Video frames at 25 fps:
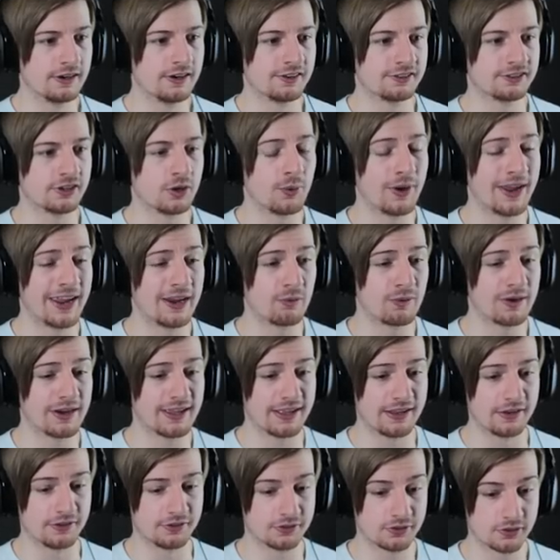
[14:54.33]
So here it
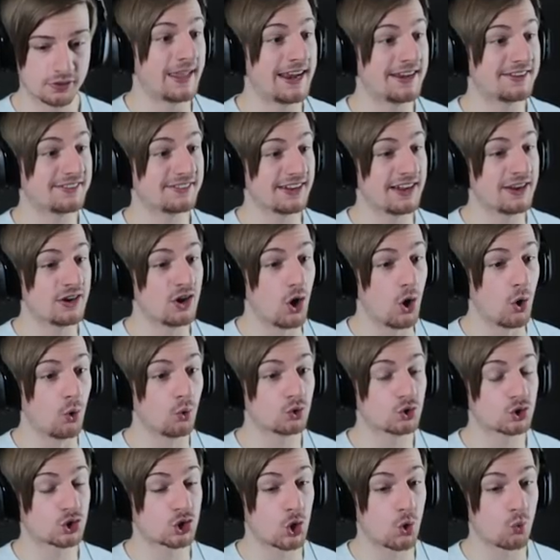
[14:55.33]
is. It's an
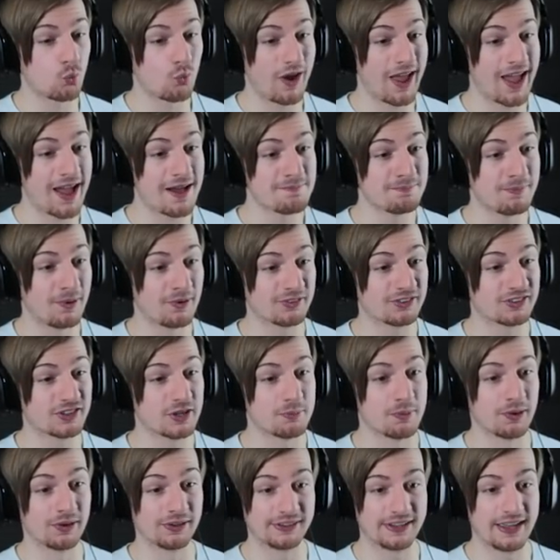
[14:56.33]
ultra-rare
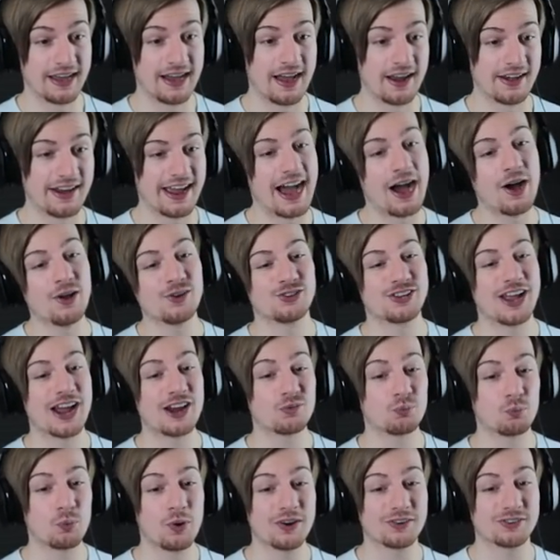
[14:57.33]
Monstermon card. Our
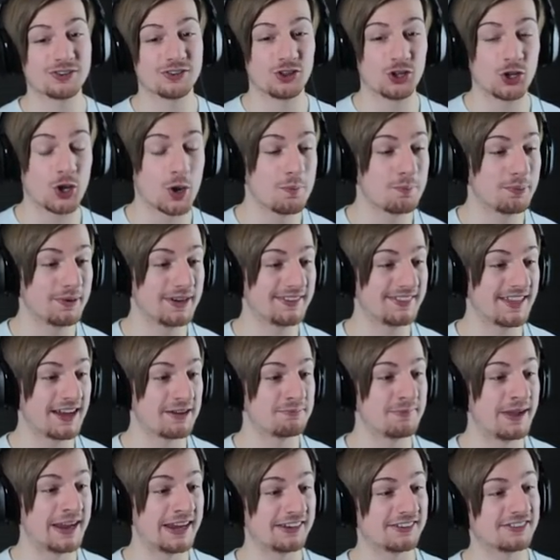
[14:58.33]
dad works at the company
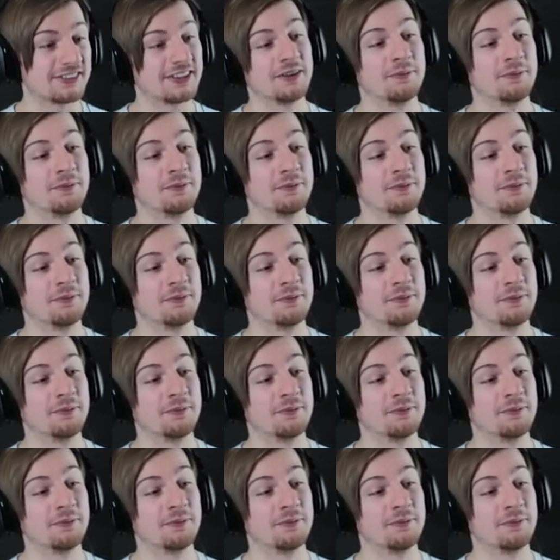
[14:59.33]
that makes